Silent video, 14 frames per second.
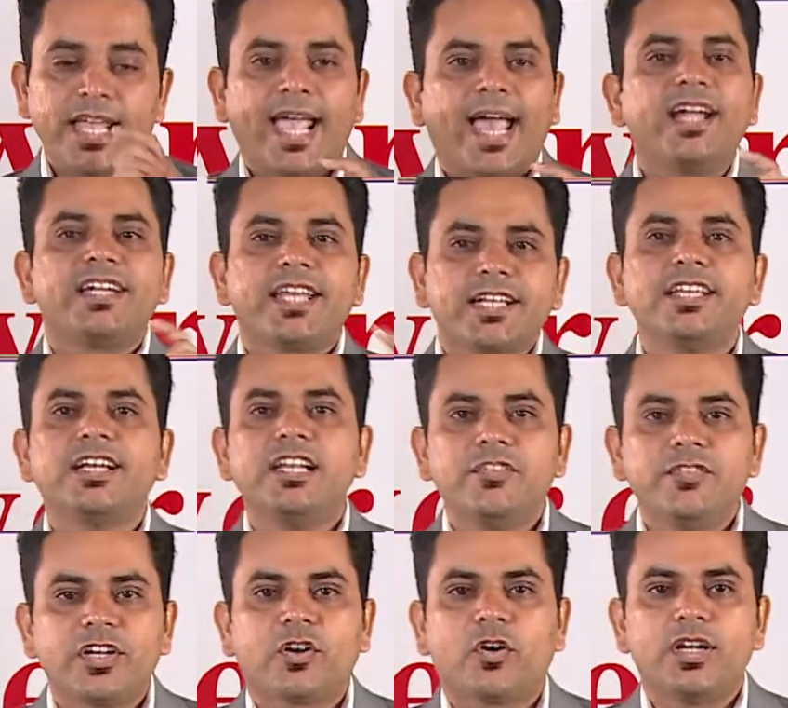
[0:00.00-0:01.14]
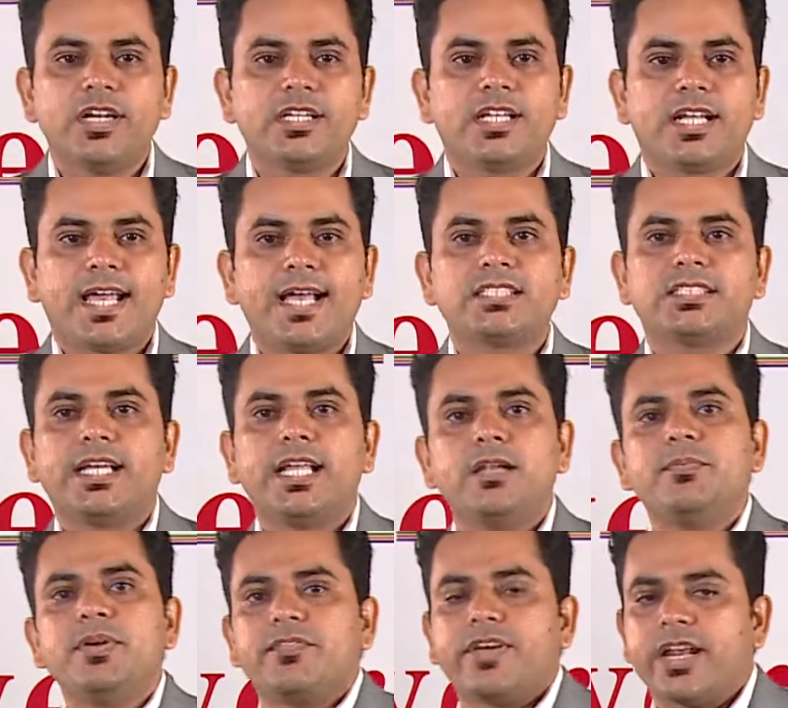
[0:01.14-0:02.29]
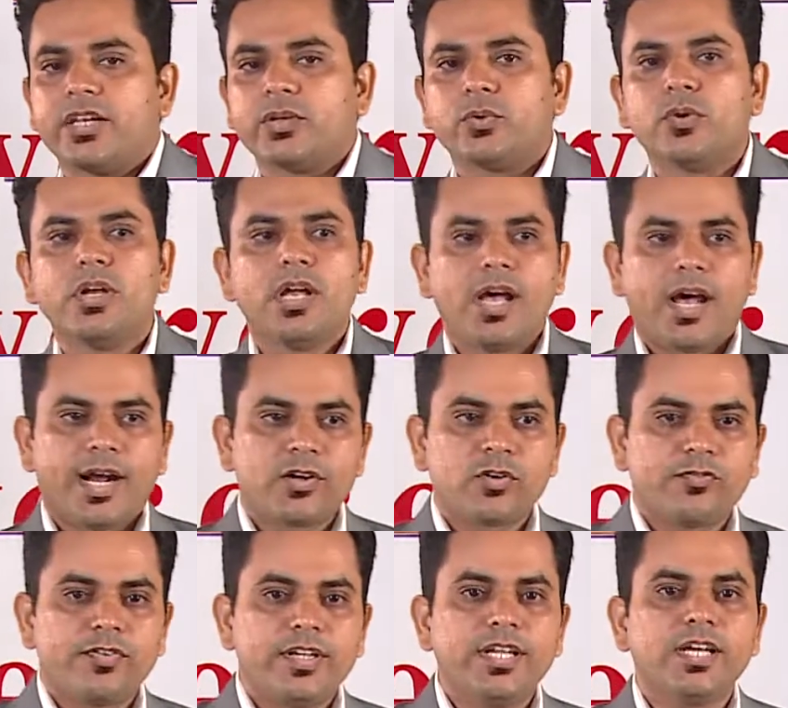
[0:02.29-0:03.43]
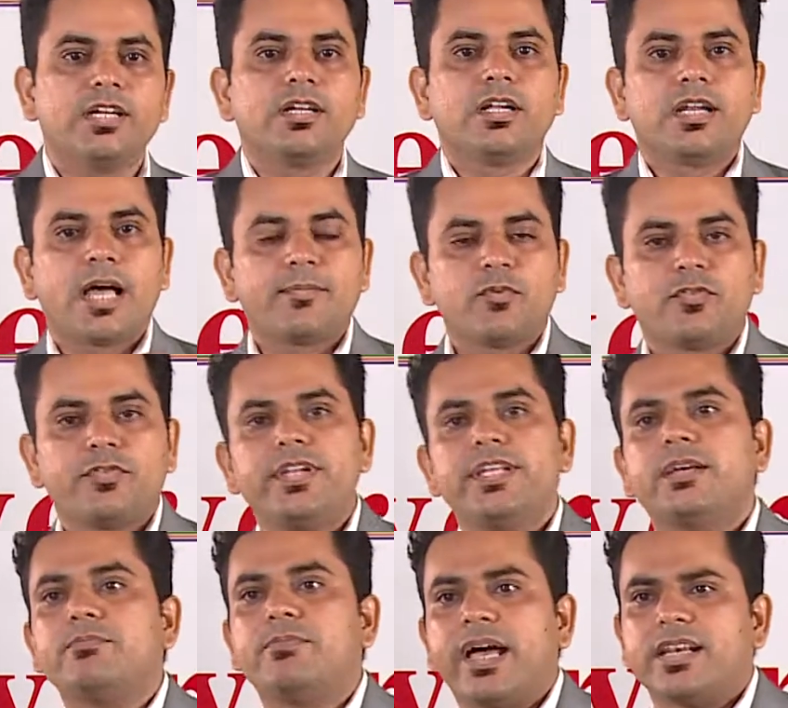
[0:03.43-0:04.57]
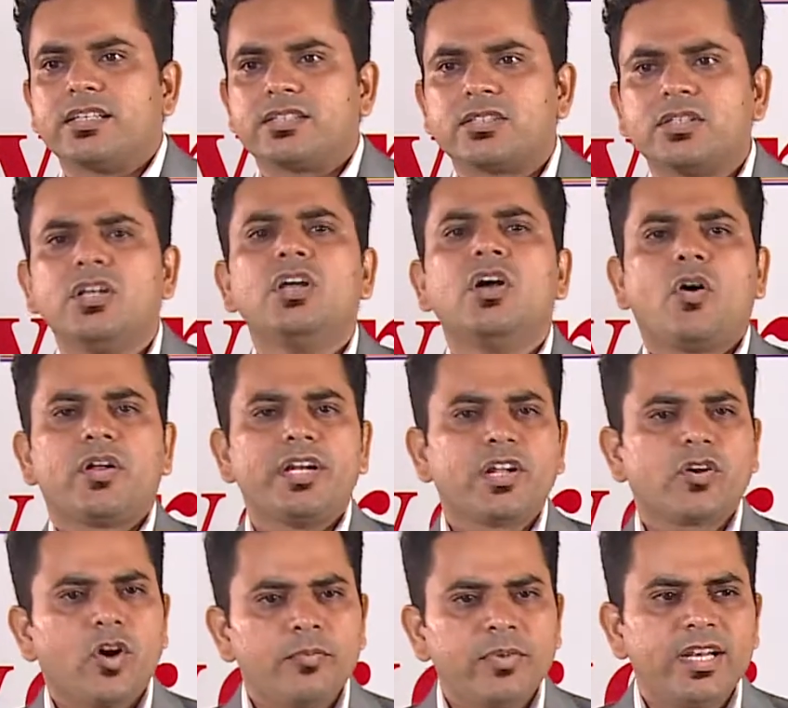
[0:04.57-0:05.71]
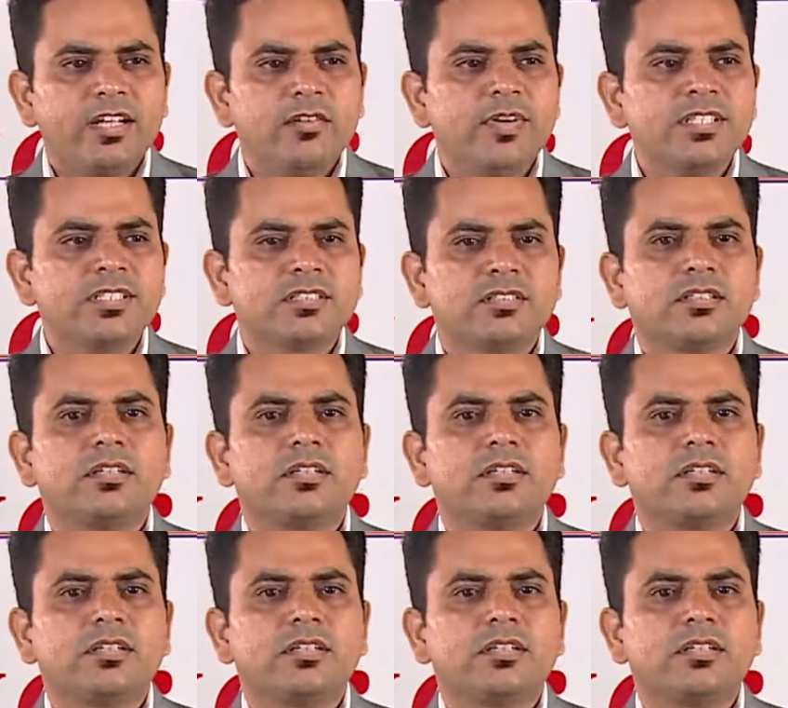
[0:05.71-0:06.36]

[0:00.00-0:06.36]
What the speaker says: And technically we call it HLB value, hydrophilic lipophilic balance, or in a common language,